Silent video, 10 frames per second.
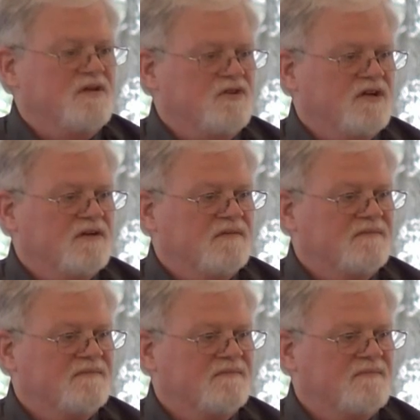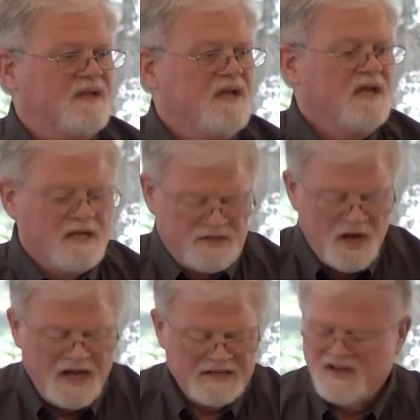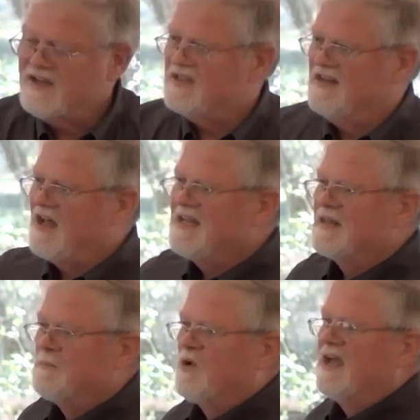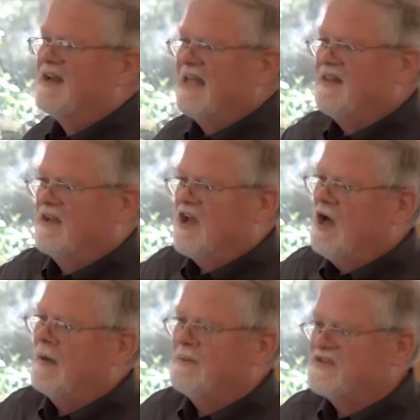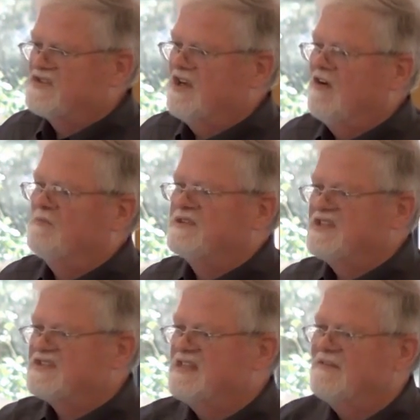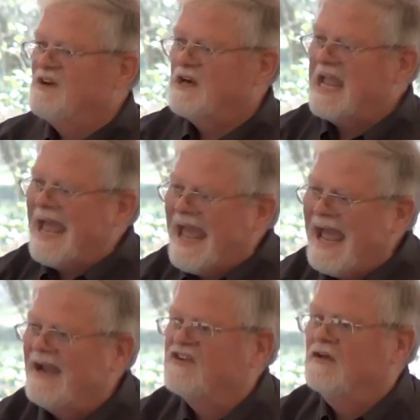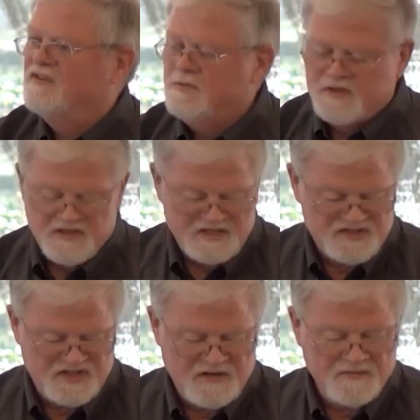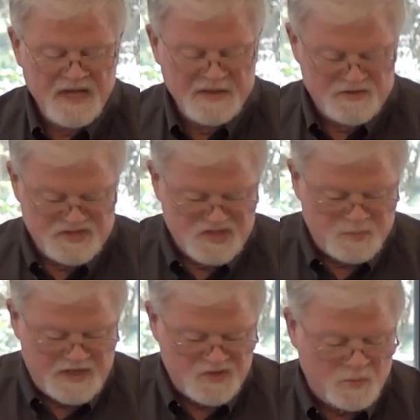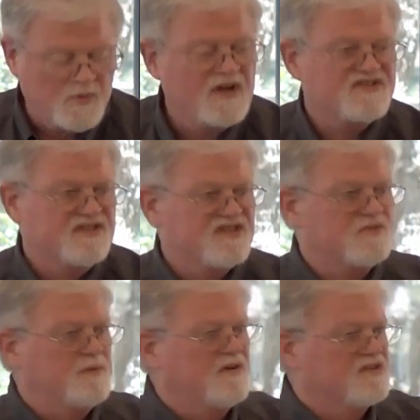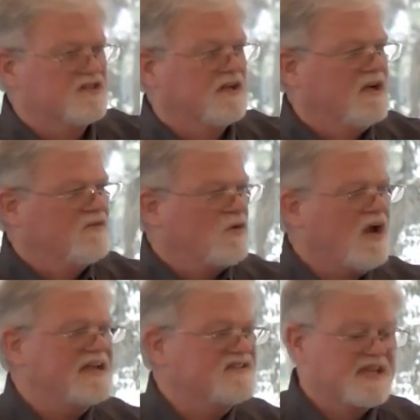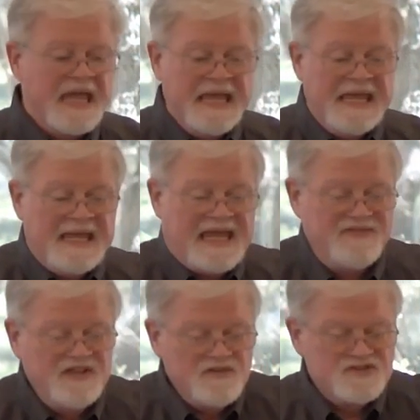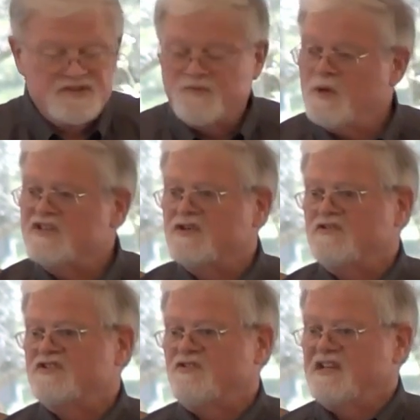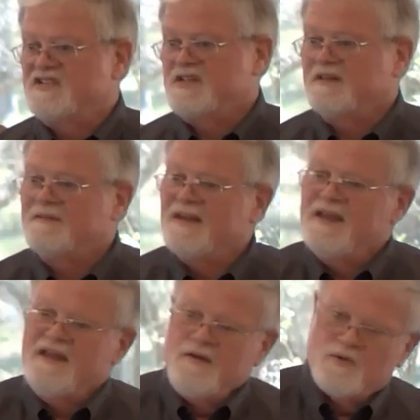of communion. Not, not, not in the bread and the cup itself, but just in the very act of communion itself, there's a special presence spiritually of Christ. And then there's the free church tradition,